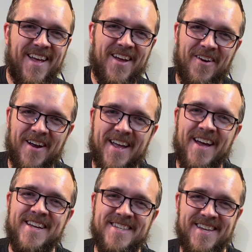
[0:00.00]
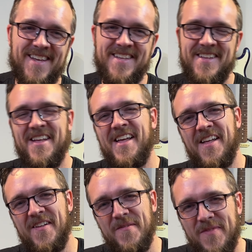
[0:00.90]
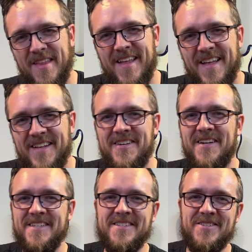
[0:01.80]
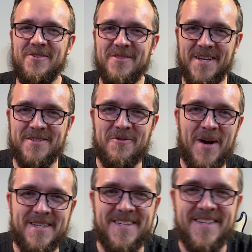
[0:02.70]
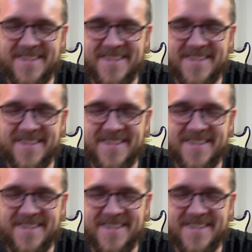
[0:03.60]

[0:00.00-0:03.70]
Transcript: All right, guys. I'll talk to you soon. Thanks for watching.